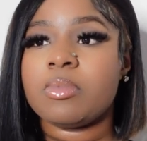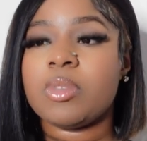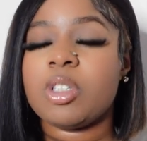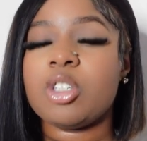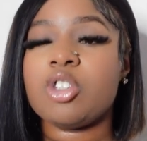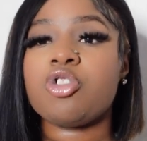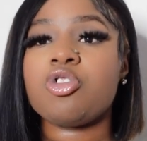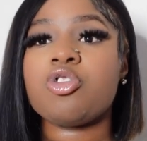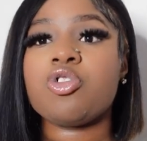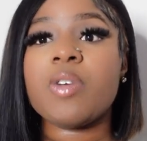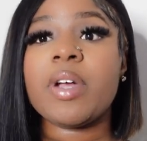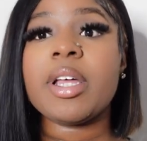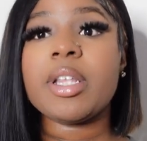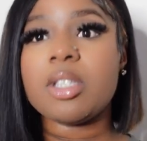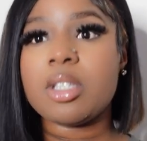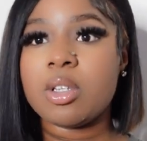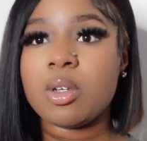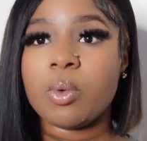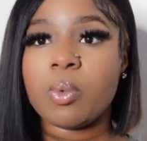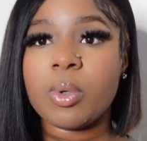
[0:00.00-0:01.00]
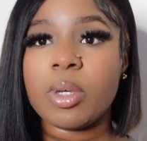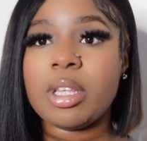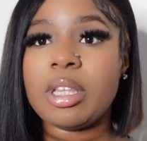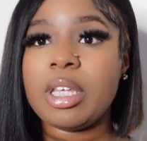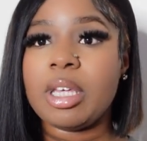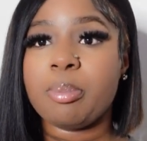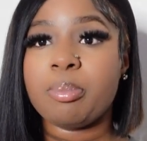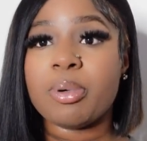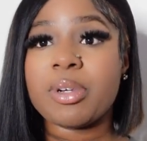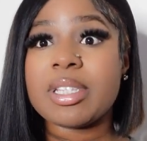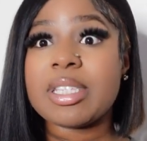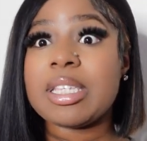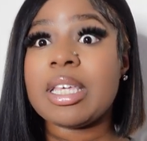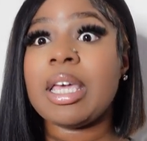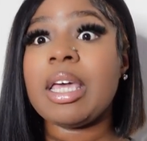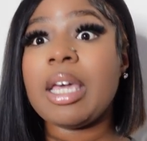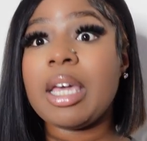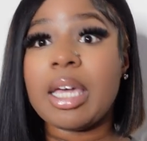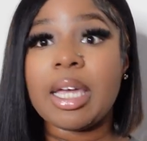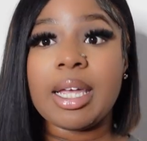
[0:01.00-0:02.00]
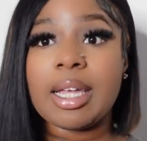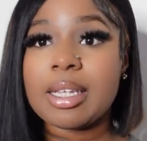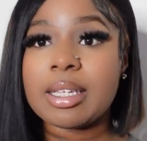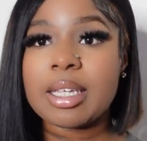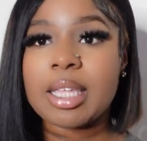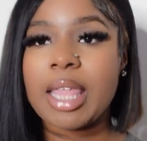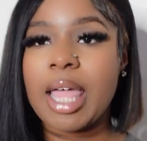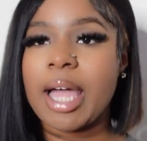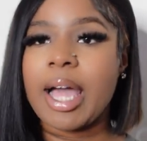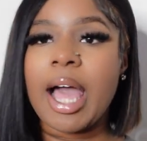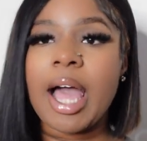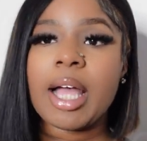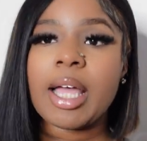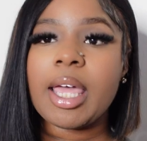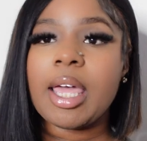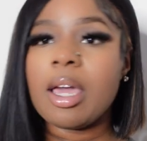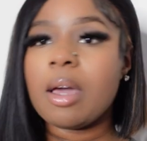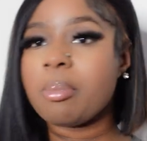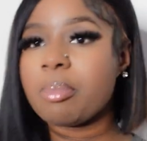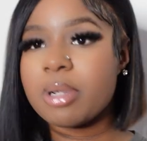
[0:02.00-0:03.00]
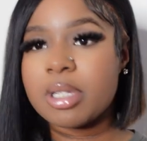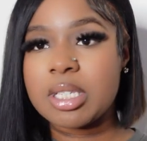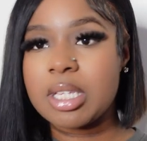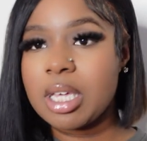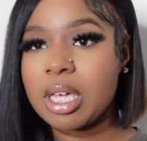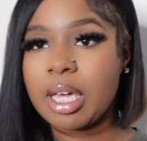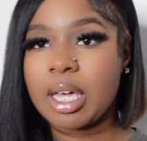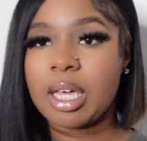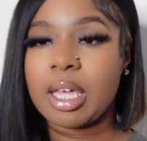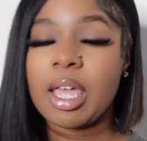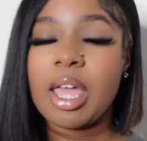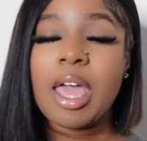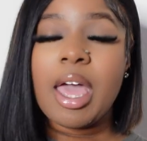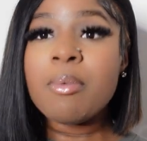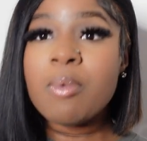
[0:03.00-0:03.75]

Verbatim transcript: the strength to really pretend. Like I can't pretend.